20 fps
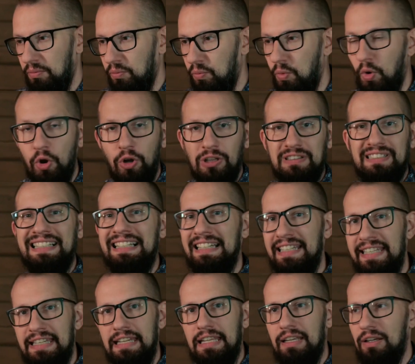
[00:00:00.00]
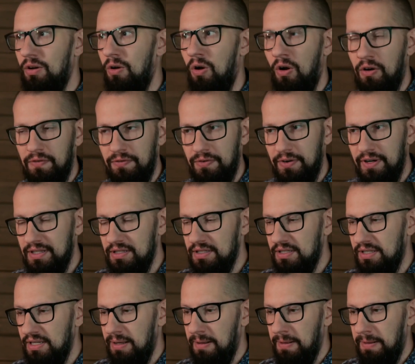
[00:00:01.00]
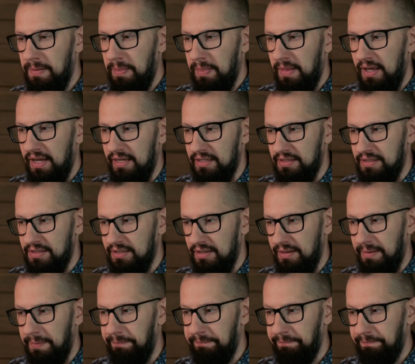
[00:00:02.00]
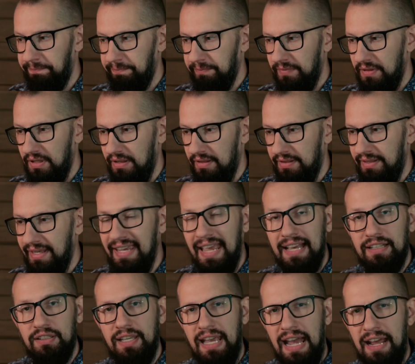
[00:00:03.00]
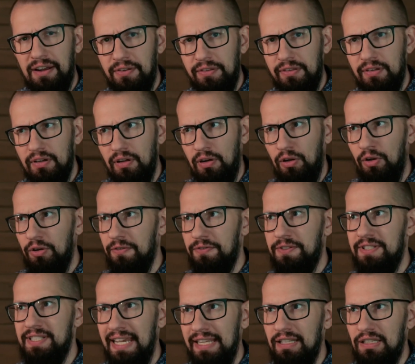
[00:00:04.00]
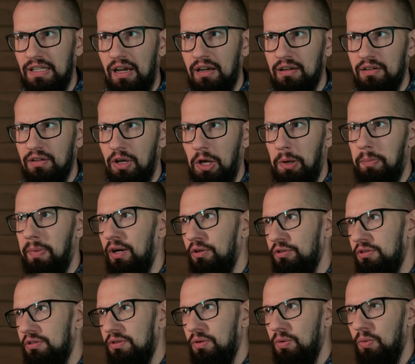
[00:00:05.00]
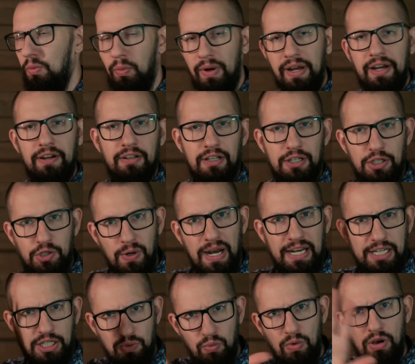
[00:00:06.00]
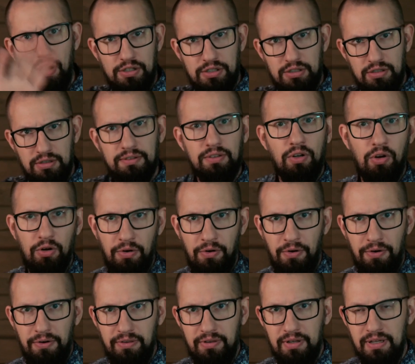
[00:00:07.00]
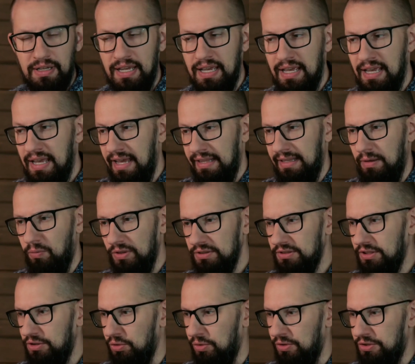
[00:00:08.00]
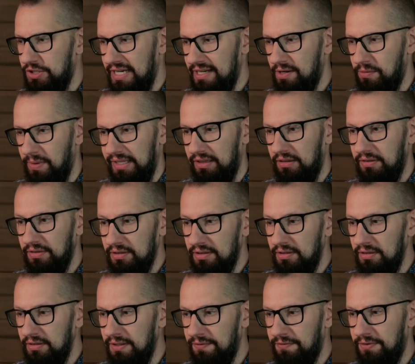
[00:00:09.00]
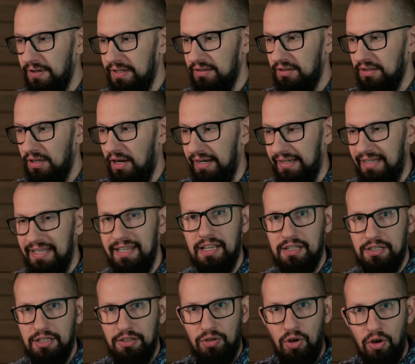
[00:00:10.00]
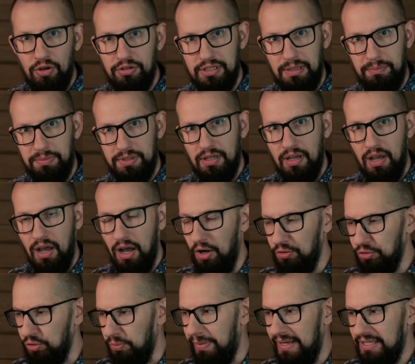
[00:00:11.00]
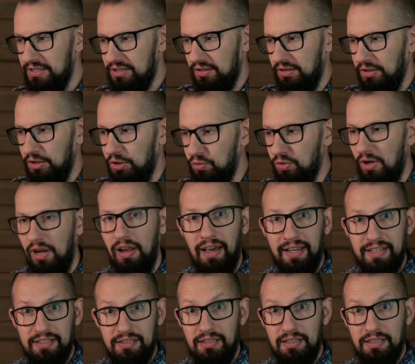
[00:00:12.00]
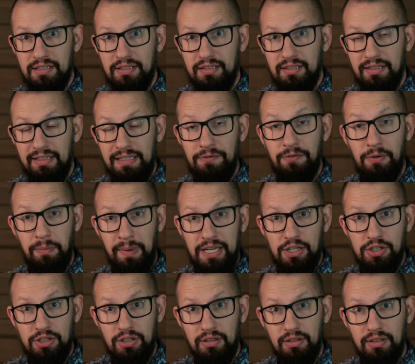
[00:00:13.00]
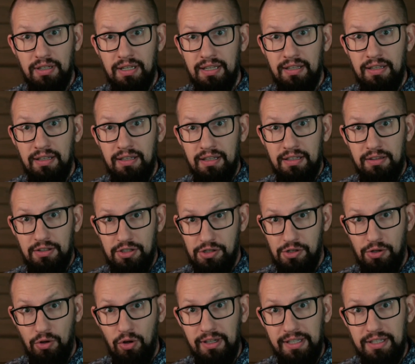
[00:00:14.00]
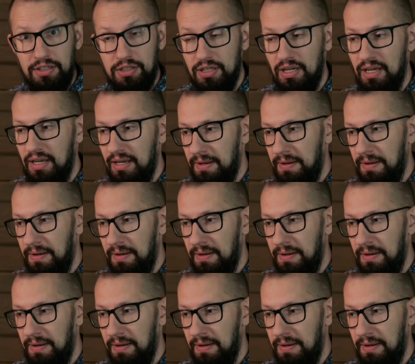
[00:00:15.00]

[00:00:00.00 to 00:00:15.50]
world cleaning conference, and they had gathered a lot of data about where the trash was on Earth. And they wanted to generate different ideas and concepts how to best utilize this information, this knowledge